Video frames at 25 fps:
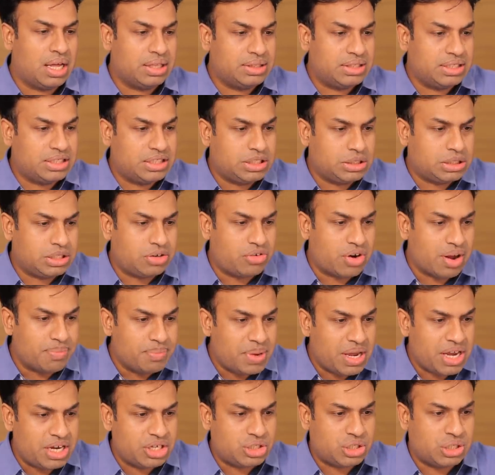This is
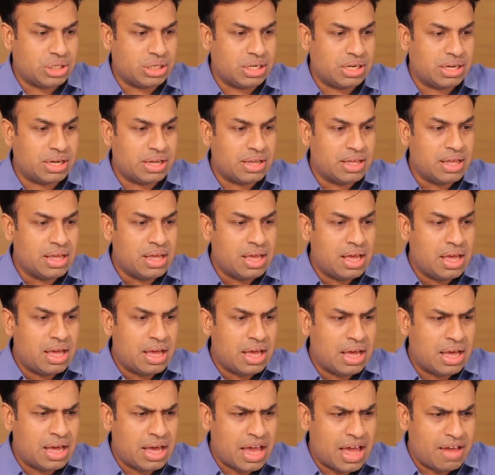Ramesh.
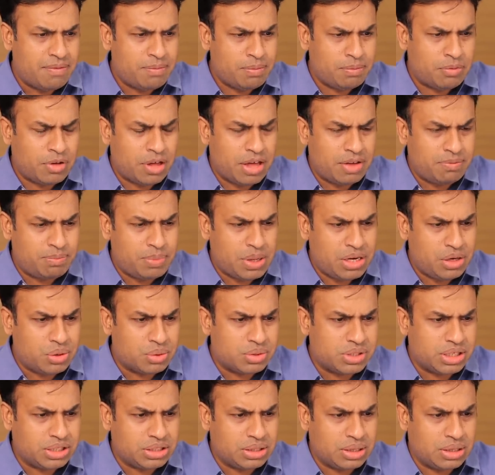Have been
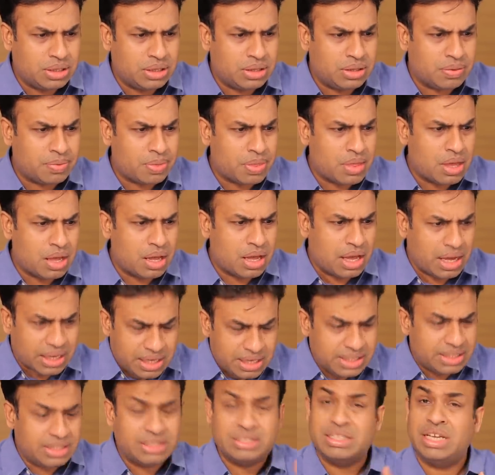using the...
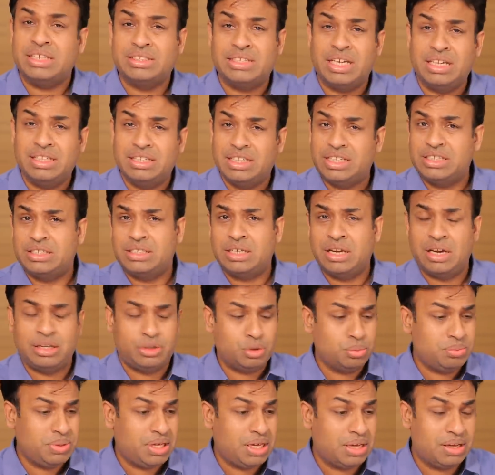He's asking this
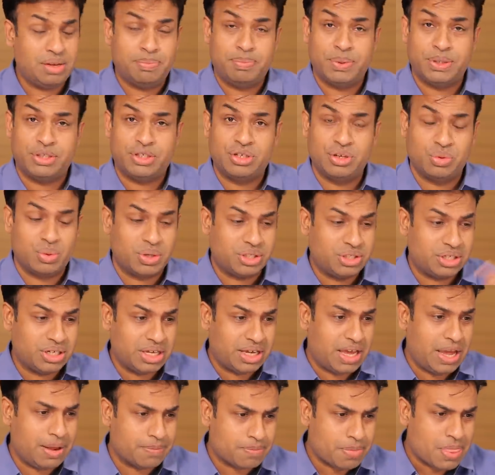to me, a personal question
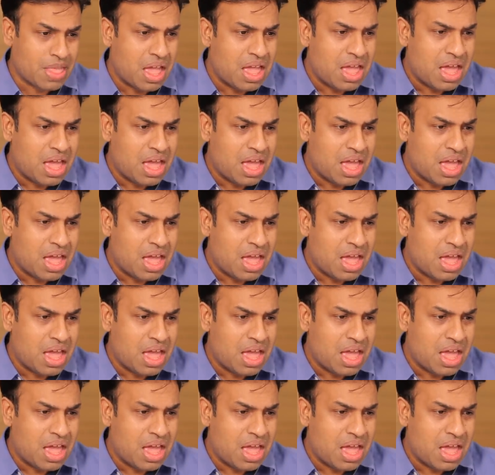again.